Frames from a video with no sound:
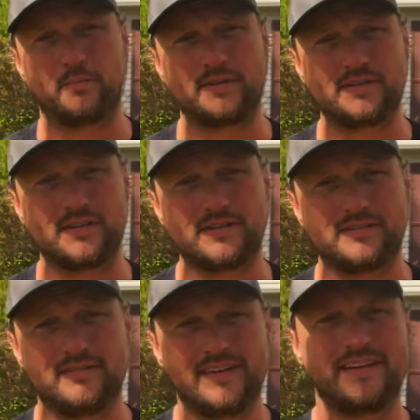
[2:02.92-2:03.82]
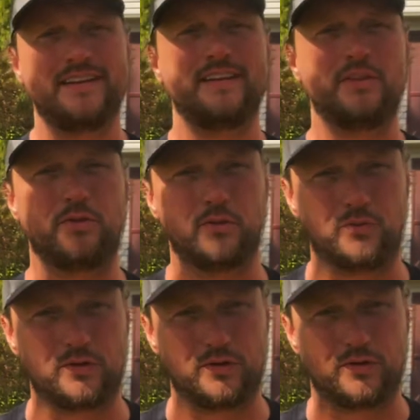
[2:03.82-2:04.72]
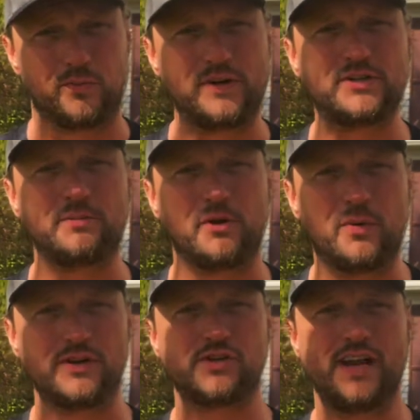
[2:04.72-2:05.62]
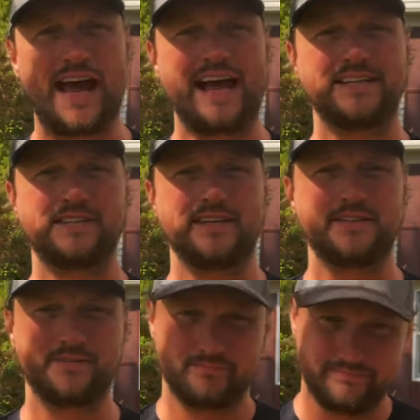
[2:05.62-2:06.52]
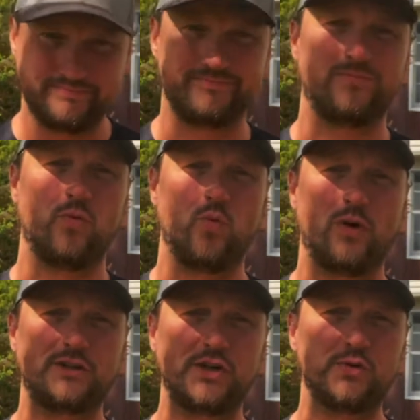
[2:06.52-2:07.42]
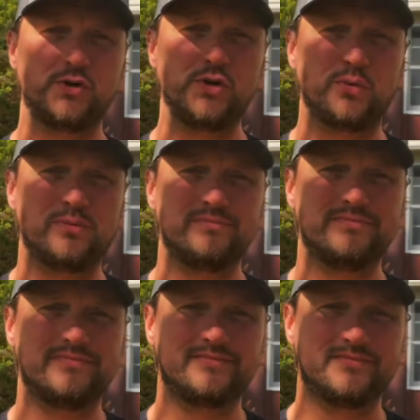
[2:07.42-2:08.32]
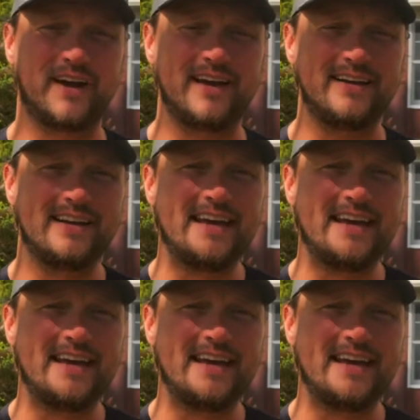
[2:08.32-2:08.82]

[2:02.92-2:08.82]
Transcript: business. The reasonable question to ask is, what do you do, right?